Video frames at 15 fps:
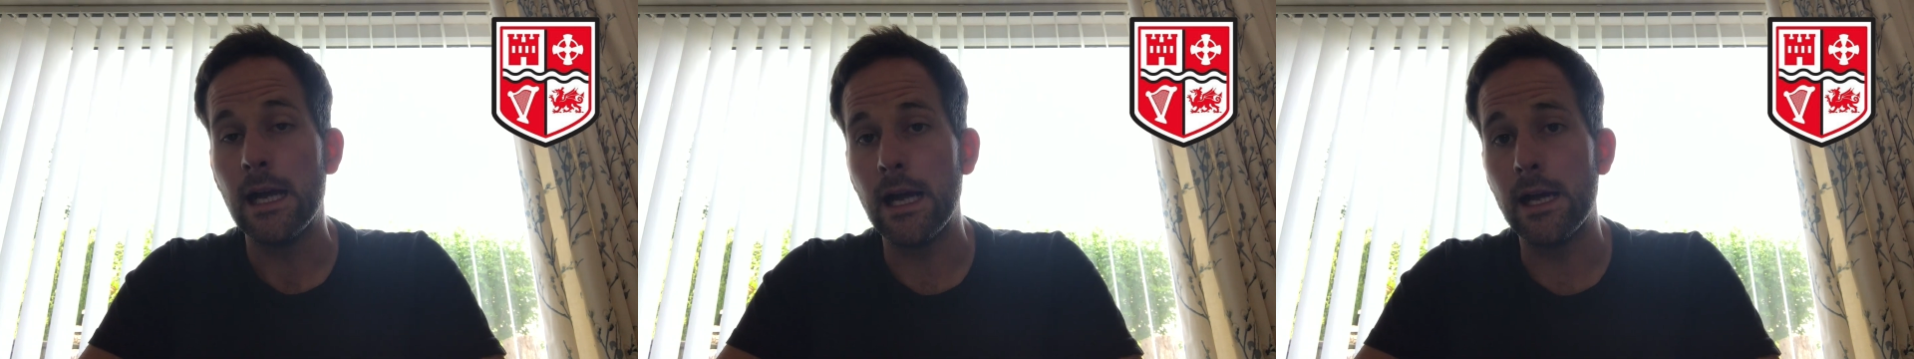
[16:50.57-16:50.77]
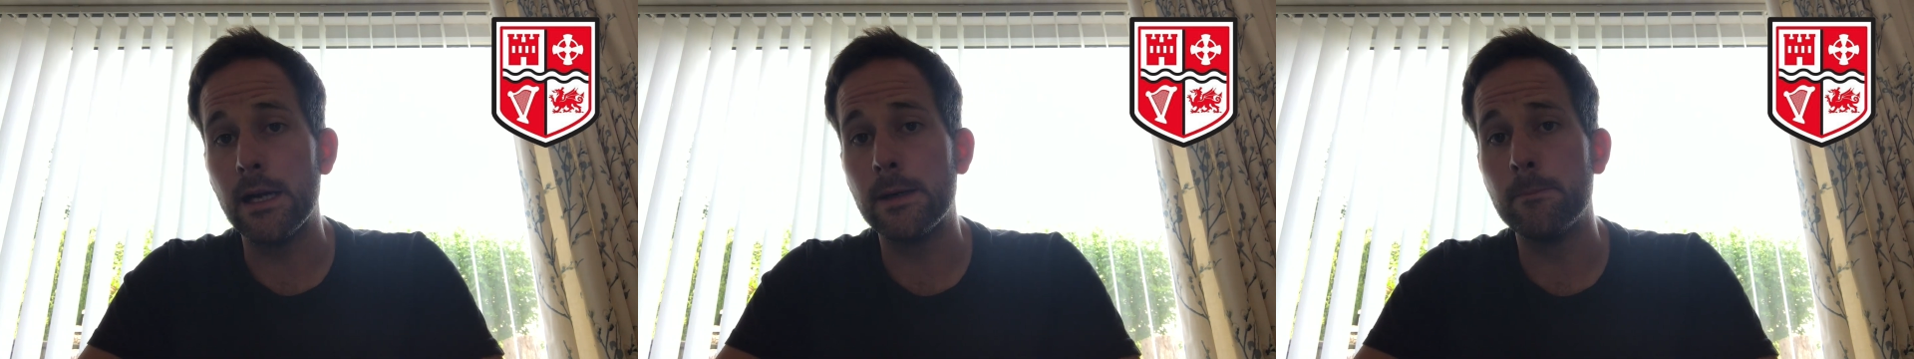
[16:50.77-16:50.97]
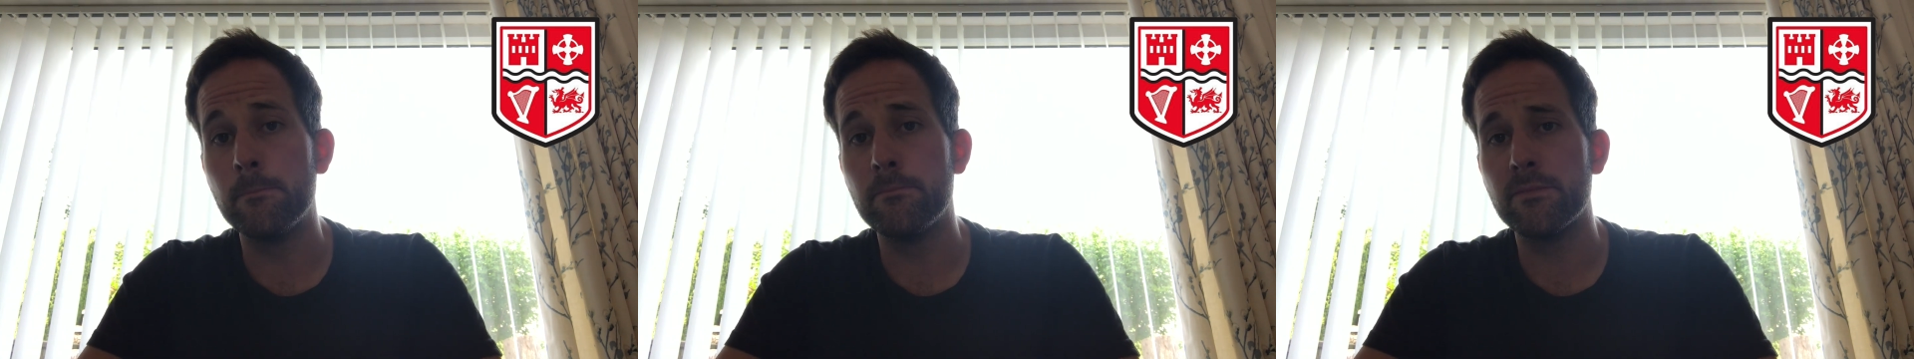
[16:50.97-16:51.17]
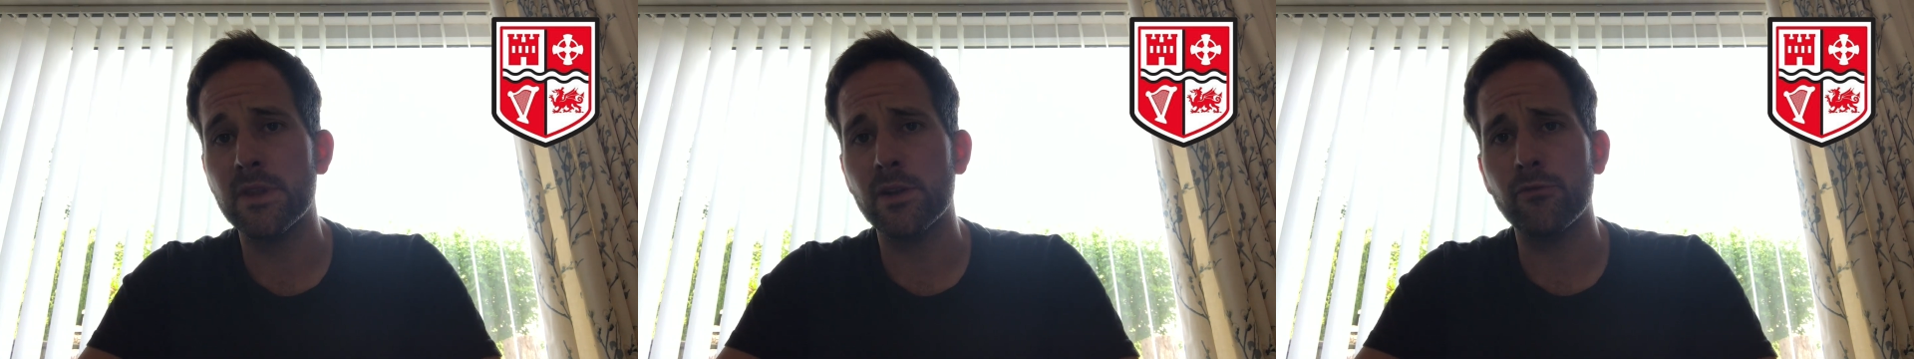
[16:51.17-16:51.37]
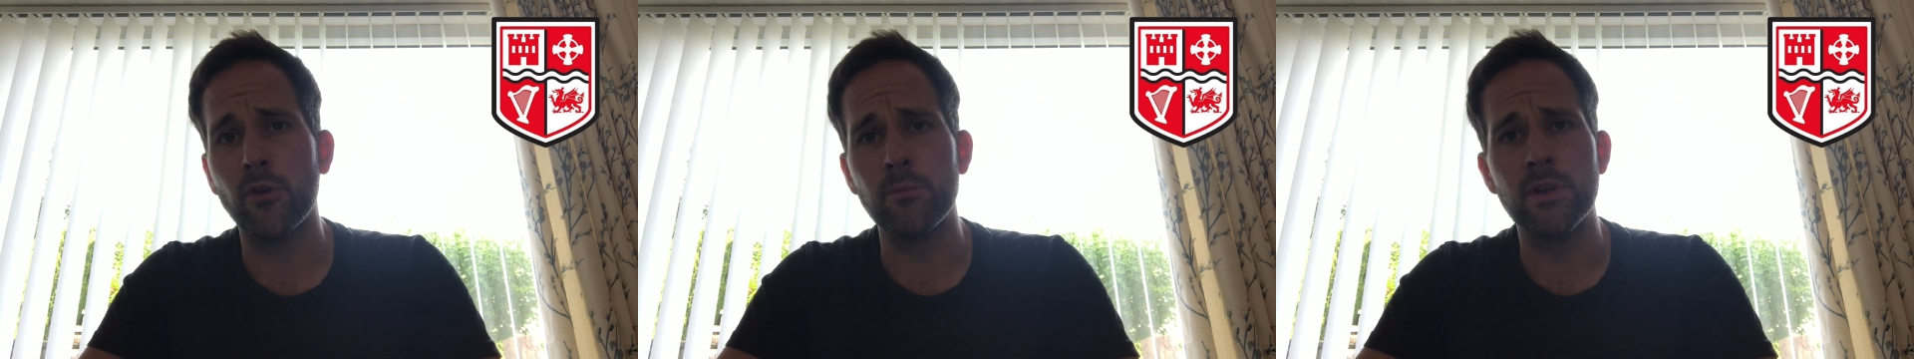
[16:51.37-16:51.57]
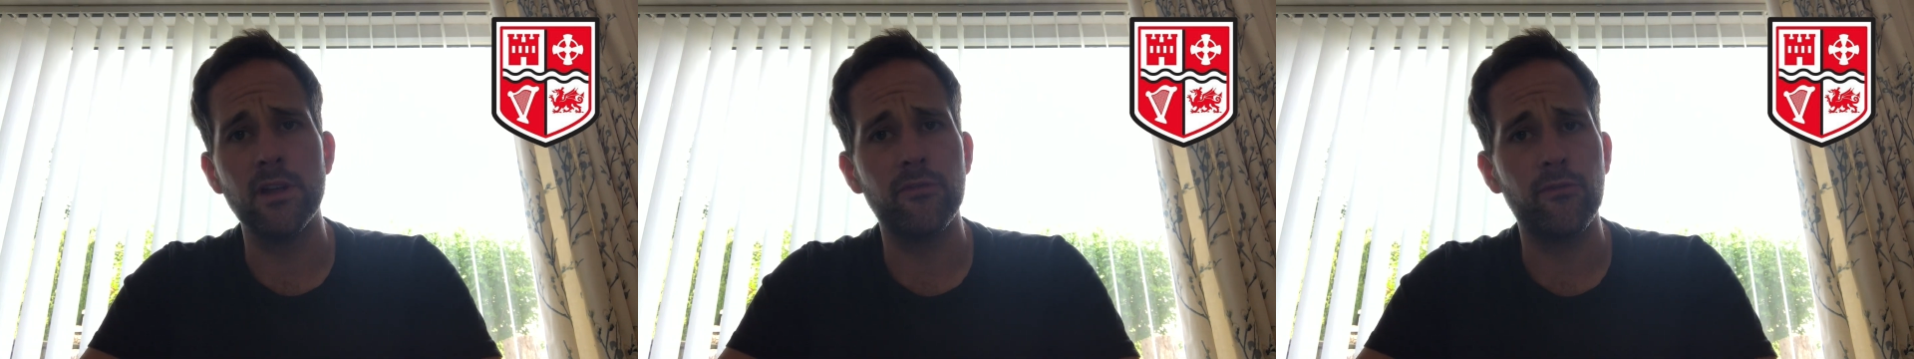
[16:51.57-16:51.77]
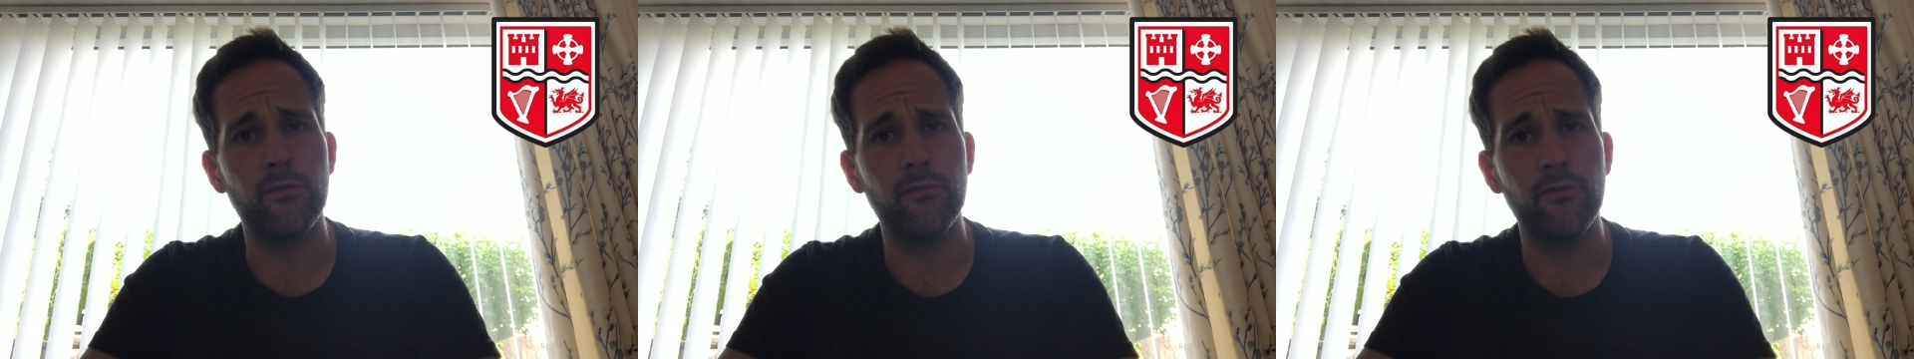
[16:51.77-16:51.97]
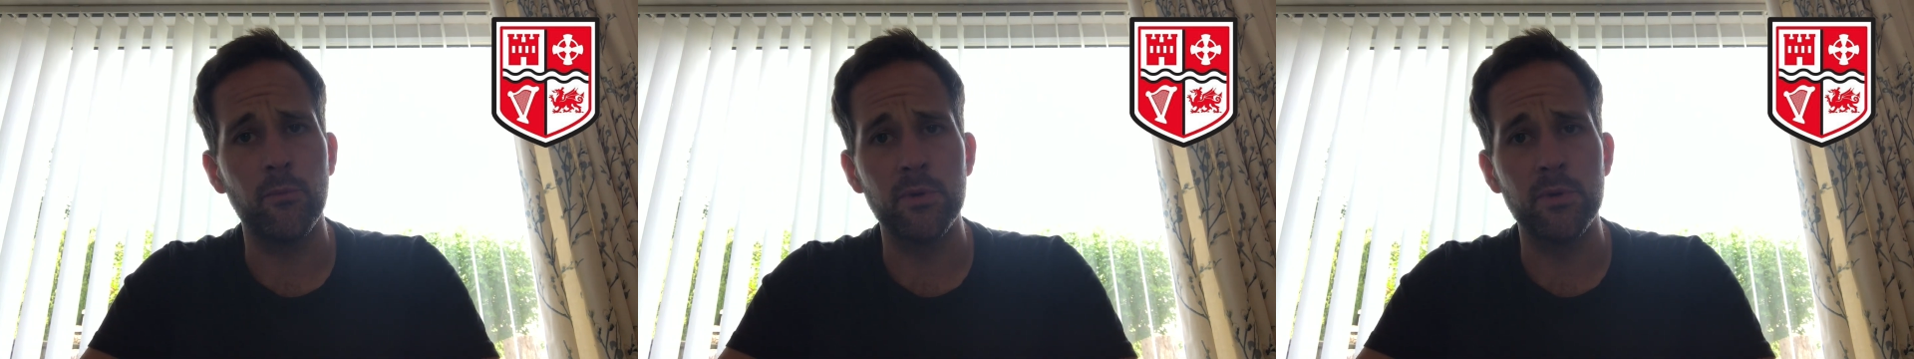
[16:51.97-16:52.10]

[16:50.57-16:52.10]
from a